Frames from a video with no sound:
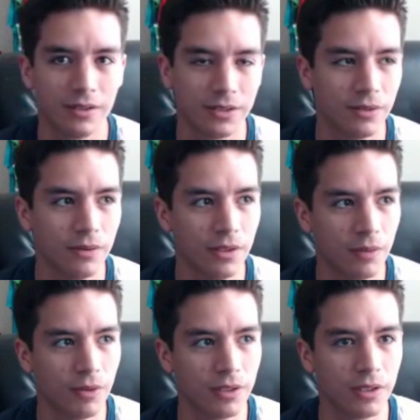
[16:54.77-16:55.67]
So
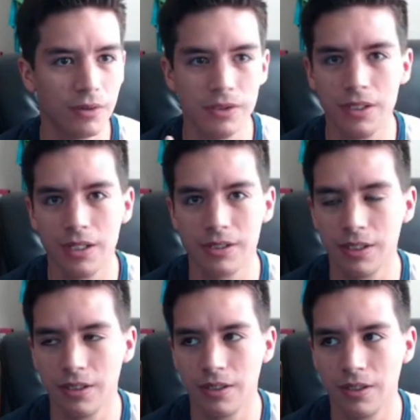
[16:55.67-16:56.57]
I want to thank all you guys,
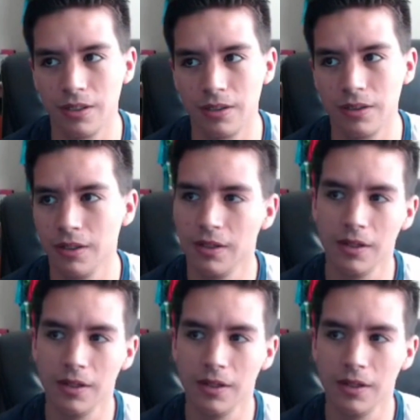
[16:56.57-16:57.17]
and